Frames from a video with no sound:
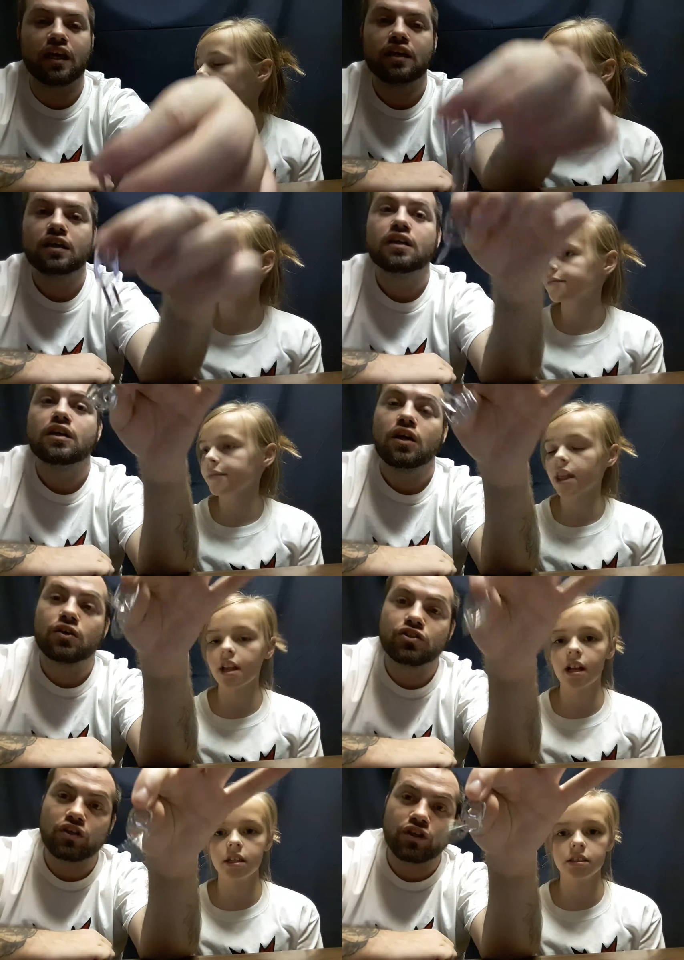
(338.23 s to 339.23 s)
Speaker 1: it,
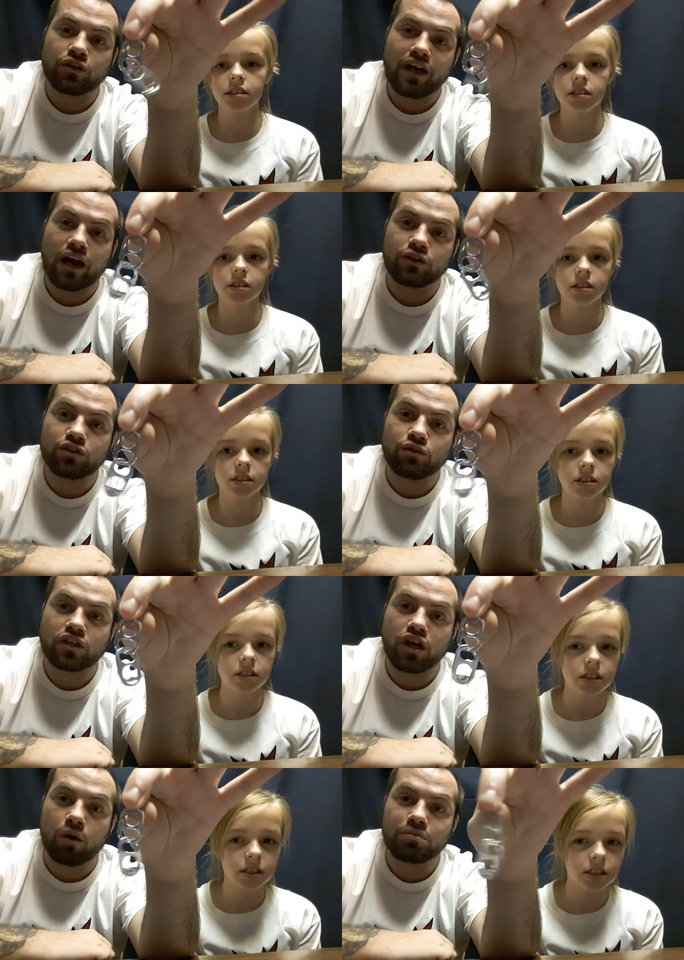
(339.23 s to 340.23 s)
I'll show you how
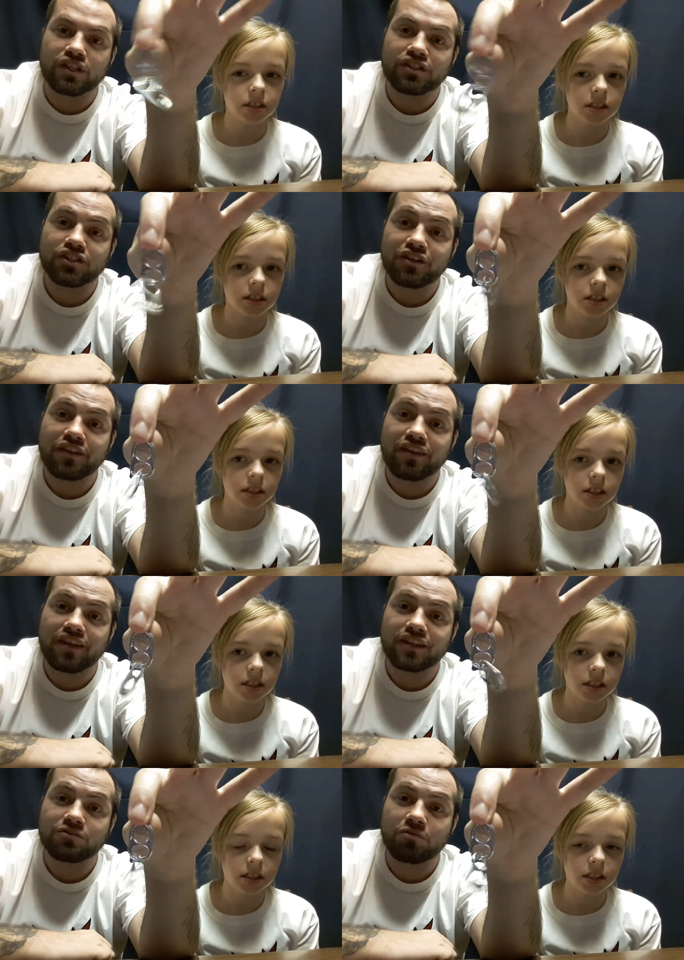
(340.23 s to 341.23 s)
to accomplish
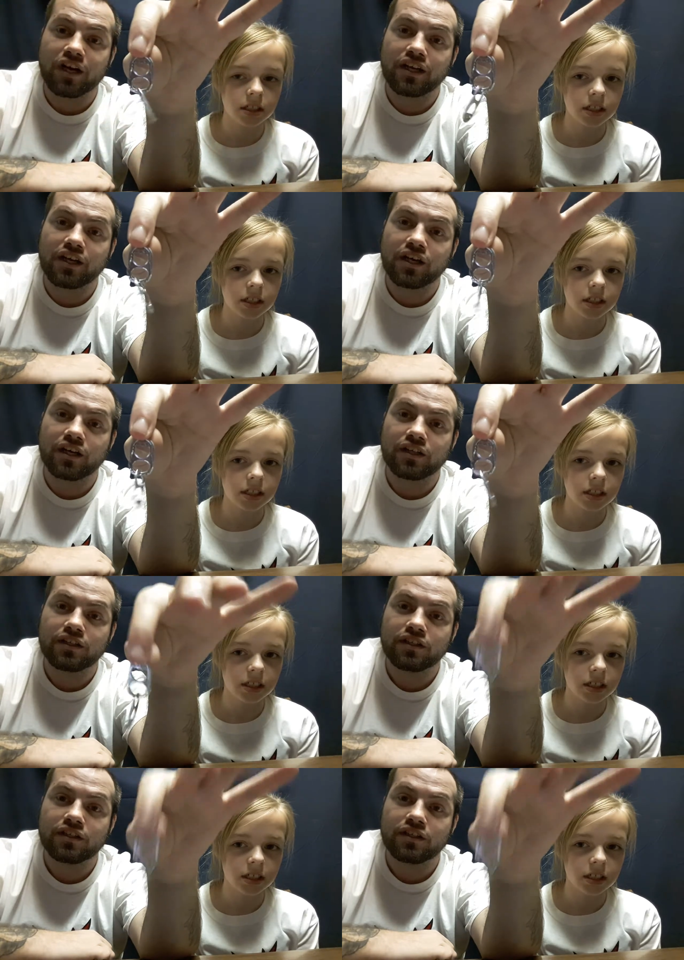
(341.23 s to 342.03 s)
this right here.